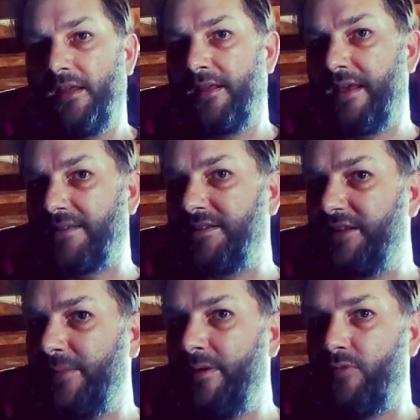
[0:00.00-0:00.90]
gets a
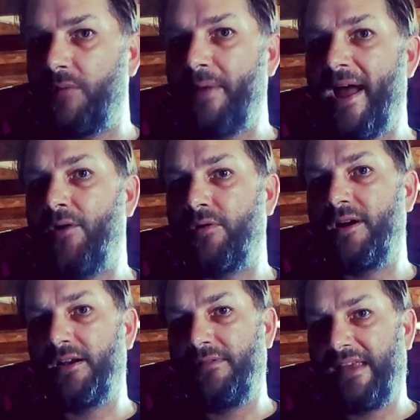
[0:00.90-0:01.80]
little bit more power
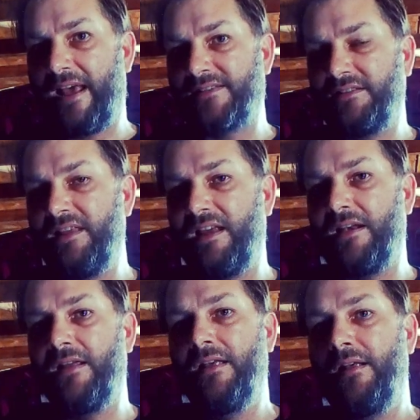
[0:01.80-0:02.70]
out of the
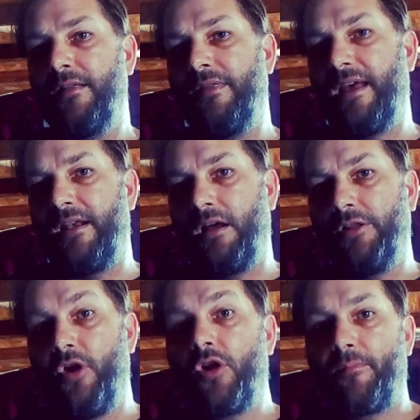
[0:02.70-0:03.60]
gasoline than a
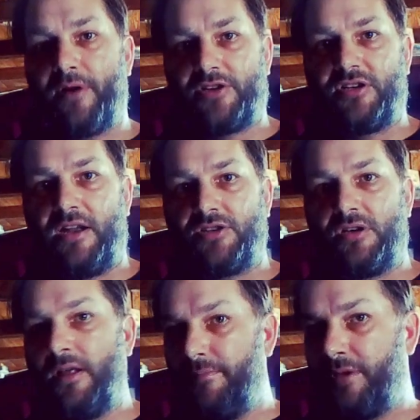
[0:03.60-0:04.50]
low compression engine.
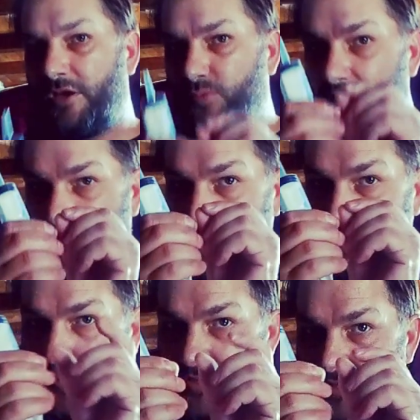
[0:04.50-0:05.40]
Because when that
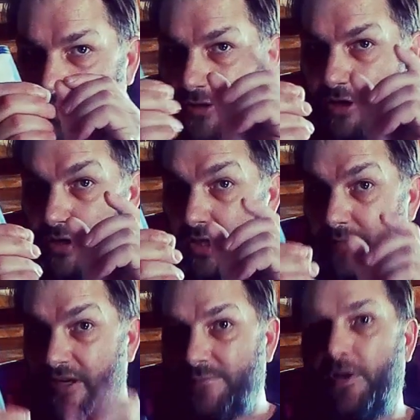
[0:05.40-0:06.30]
first little kernel
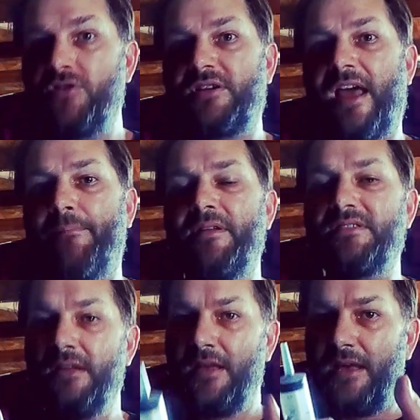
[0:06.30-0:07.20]
of explosion
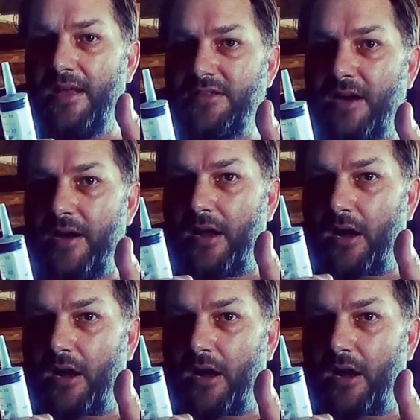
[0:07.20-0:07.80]
happens, it's got a